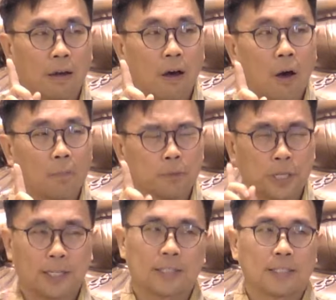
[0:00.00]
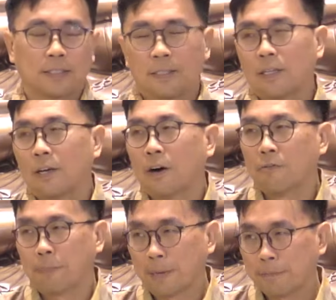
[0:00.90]
object
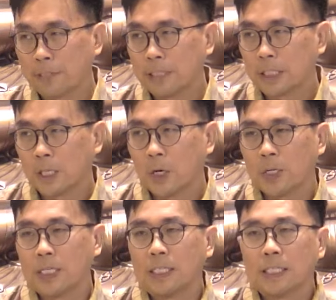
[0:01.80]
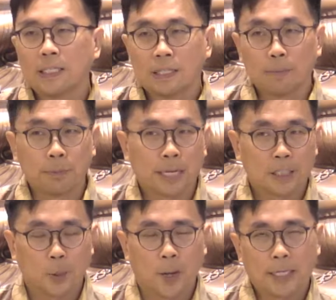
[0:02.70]
of mindfulness on the
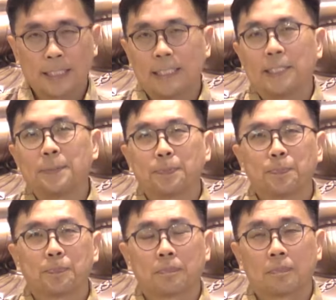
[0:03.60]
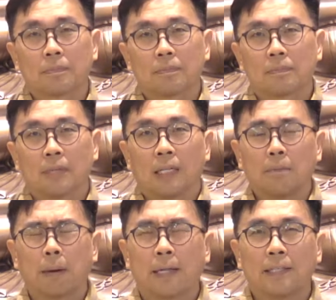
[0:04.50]
Buddha's quality. And the
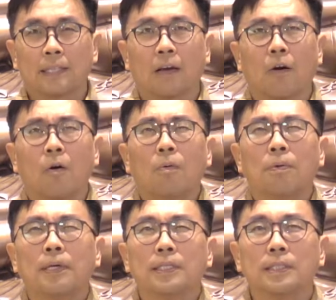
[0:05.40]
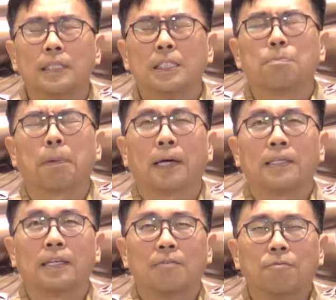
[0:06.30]
mind is like always
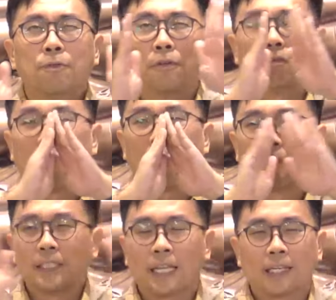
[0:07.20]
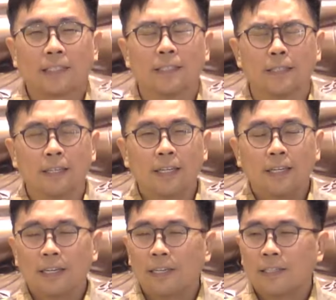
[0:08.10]
inspired and full of awe. It's like a
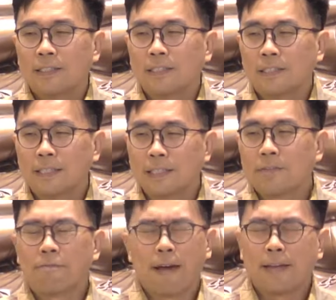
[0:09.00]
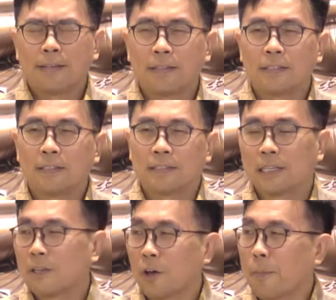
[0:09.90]
little fan
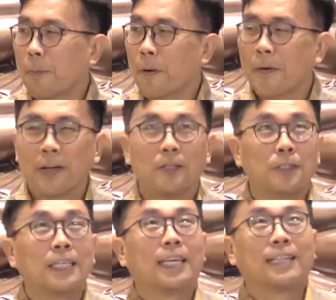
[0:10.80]
girl or boy looking at